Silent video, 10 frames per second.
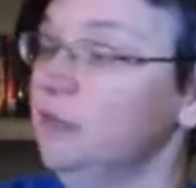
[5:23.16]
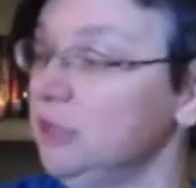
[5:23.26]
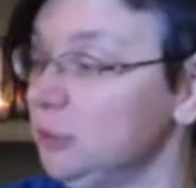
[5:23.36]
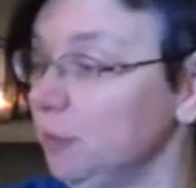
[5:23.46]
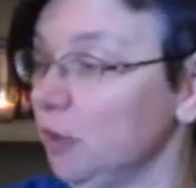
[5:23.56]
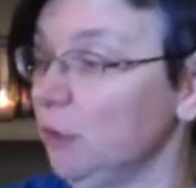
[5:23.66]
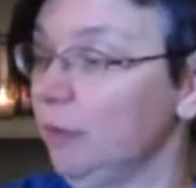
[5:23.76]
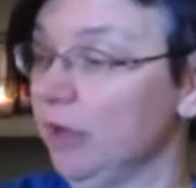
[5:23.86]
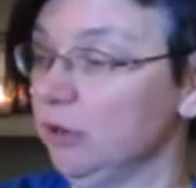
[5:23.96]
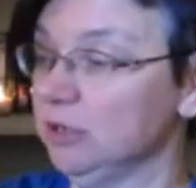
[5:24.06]
this book
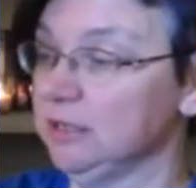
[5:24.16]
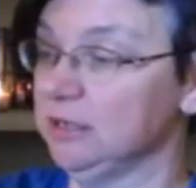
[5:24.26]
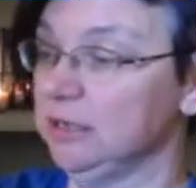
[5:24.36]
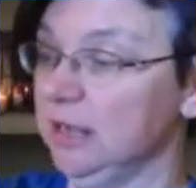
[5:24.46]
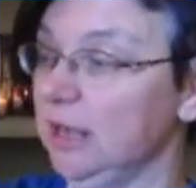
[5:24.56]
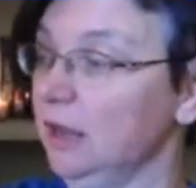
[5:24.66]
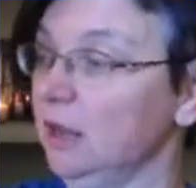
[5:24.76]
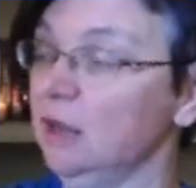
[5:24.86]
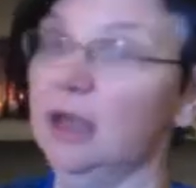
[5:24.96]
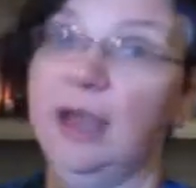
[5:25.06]
by Kristen
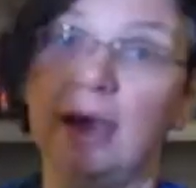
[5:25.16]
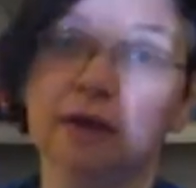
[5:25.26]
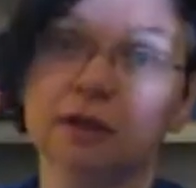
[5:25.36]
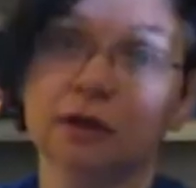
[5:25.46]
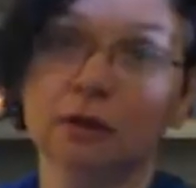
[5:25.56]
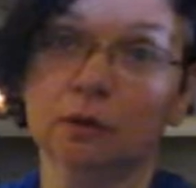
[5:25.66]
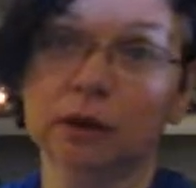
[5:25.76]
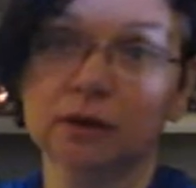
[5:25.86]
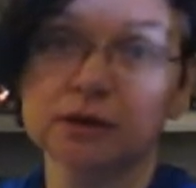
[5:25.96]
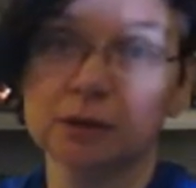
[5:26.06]
Hanna at the
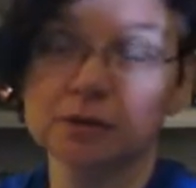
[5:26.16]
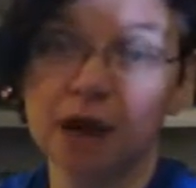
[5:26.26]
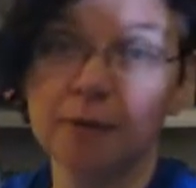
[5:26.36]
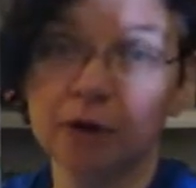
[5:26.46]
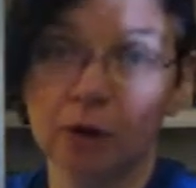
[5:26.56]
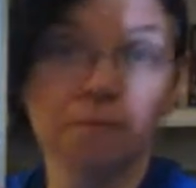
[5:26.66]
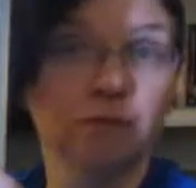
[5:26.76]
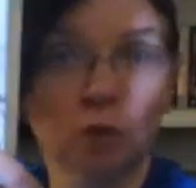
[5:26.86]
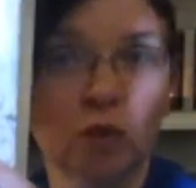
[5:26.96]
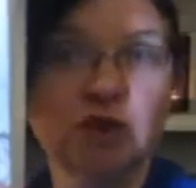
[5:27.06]
Goodwill some time ago,
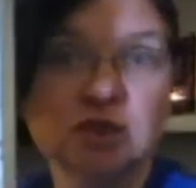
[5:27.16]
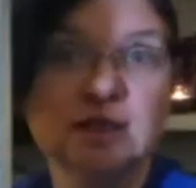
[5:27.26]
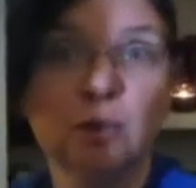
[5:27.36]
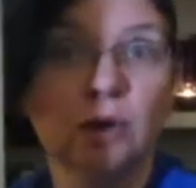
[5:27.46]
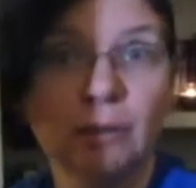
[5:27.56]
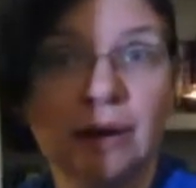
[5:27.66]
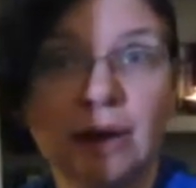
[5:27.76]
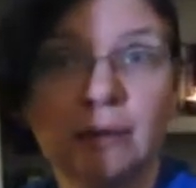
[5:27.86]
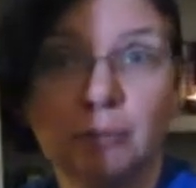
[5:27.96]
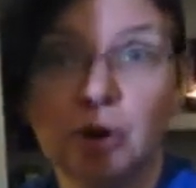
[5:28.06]
which is in one of
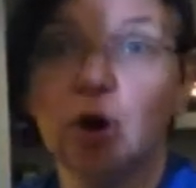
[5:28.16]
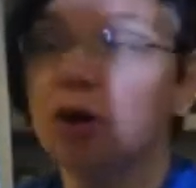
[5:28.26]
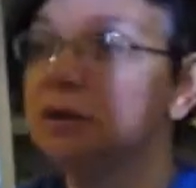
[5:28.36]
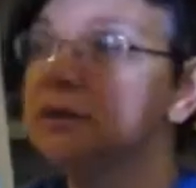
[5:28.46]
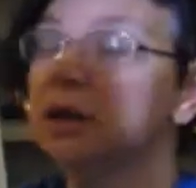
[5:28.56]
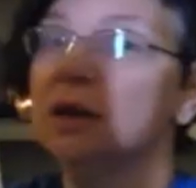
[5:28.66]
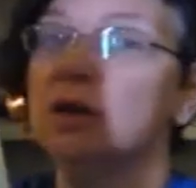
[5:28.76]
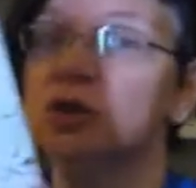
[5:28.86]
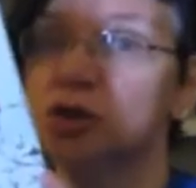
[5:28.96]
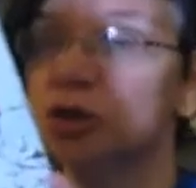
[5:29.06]
my book hauls.
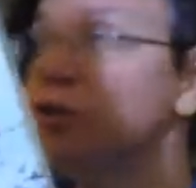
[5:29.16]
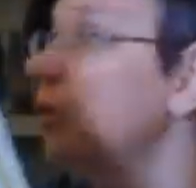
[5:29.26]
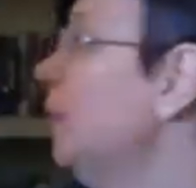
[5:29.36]
So you